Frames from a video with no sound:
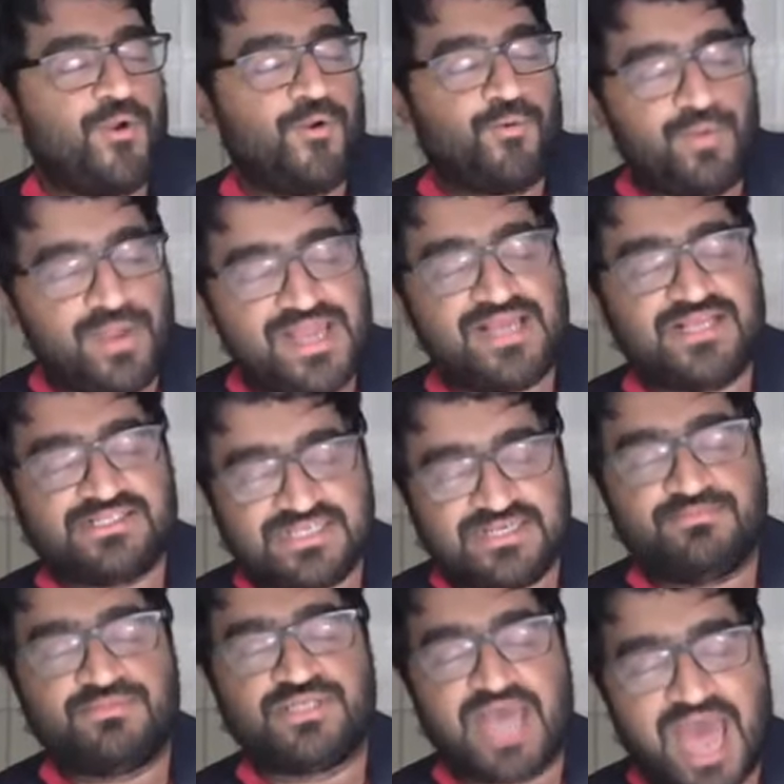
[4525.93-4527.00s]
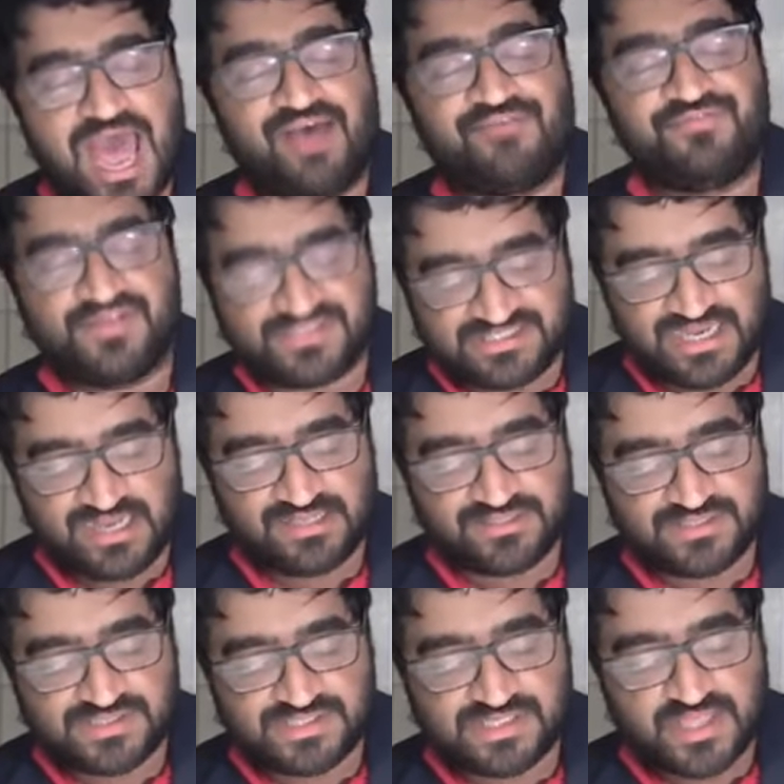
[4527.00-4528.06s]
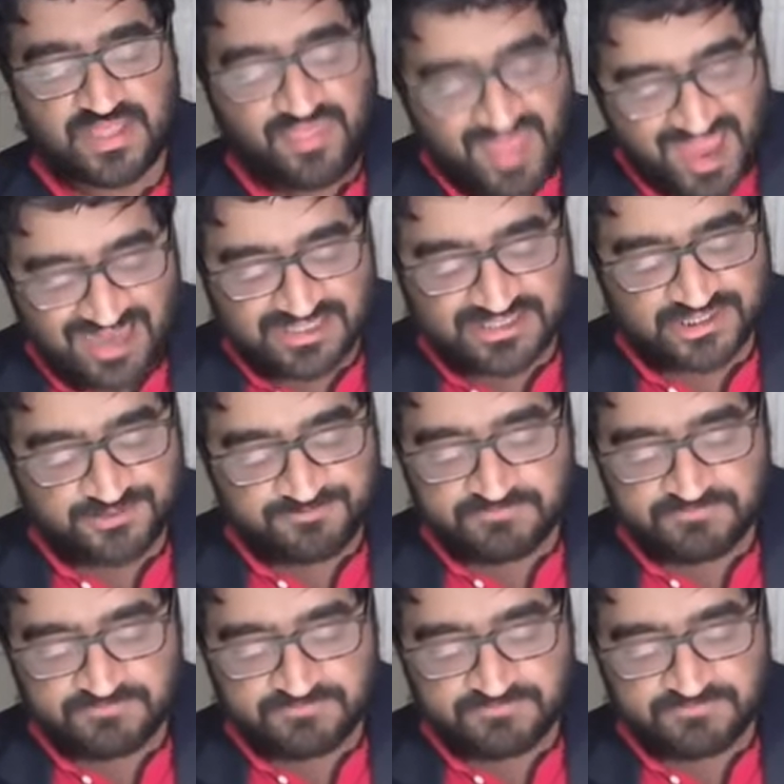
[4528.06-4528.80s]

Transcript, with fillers: we seem to have the sense that